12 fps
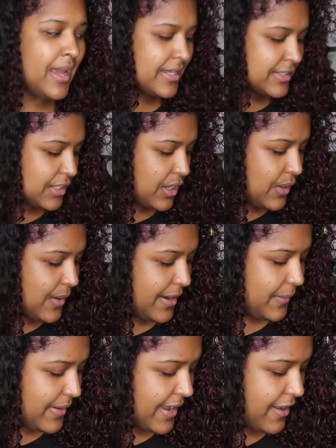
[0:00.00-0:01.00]
So
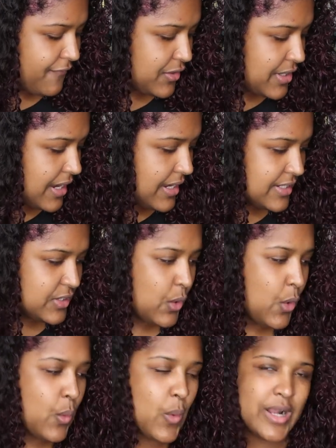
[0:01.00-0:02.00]
anyway, if you guys
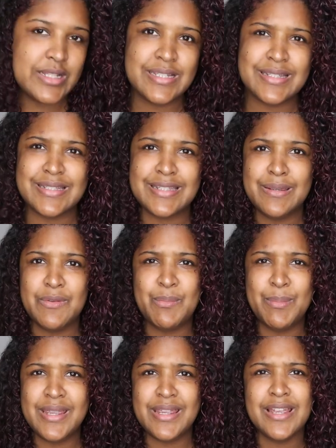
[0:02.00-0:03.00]
want to see
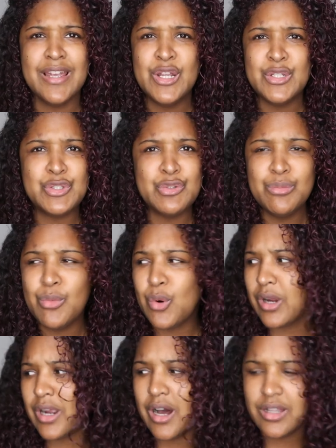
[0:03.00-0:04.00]
me do
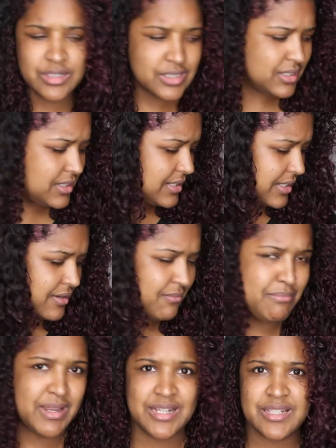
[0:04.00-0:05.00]
more colors
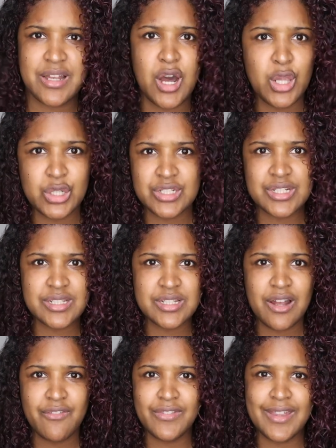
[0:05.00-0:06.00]
and mix colors and
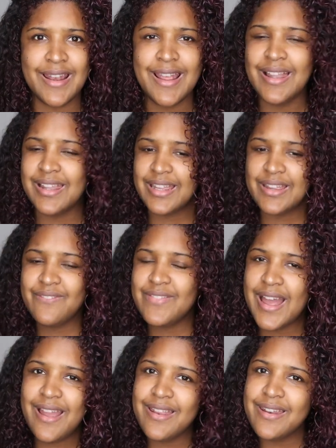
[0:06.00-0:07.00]
stuff, then leave
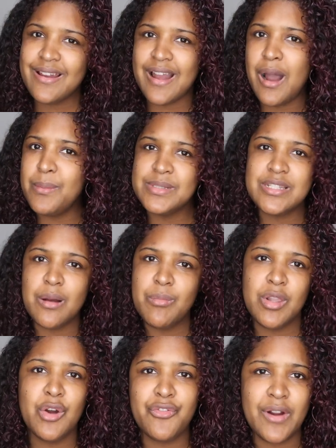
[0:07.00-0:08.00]
that in the comments down
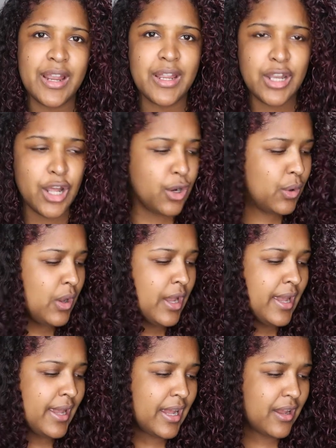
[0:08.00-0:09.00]
below for I can know
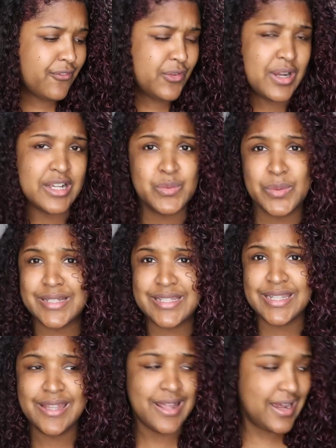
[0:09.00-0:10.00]
if you guys want to
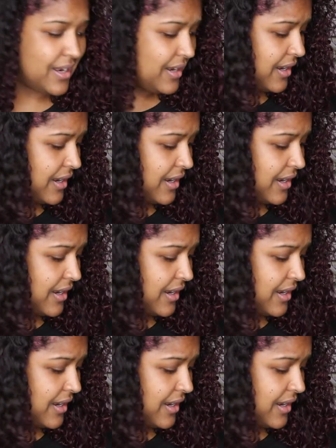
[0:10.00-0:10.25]
see that.